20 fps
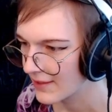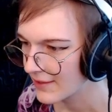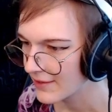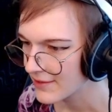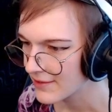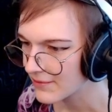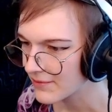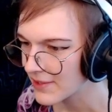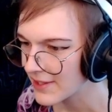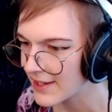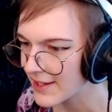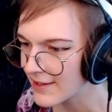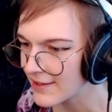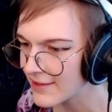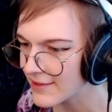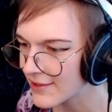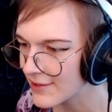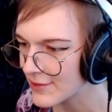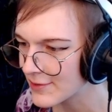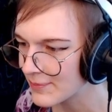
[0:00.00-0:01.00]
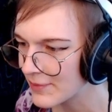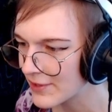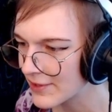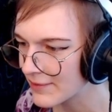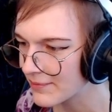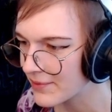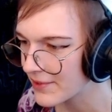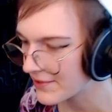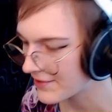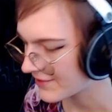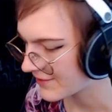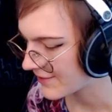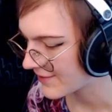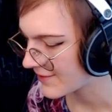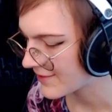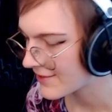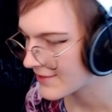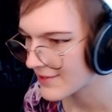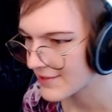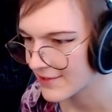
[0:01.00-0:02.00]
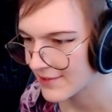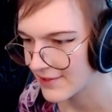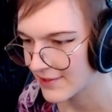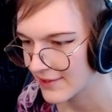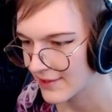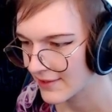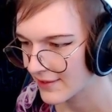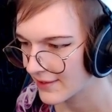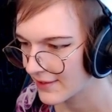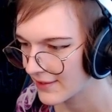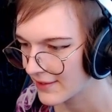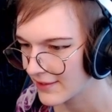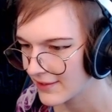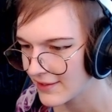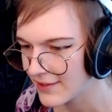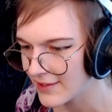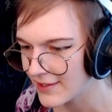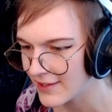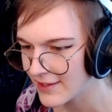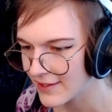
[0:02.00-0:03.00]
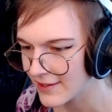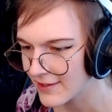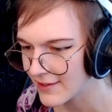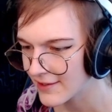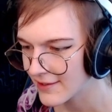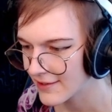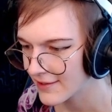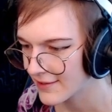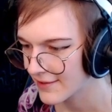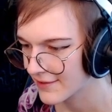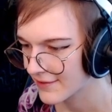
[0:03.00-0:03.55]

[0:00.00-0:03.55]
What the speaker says: So we're getting the spawn poses here,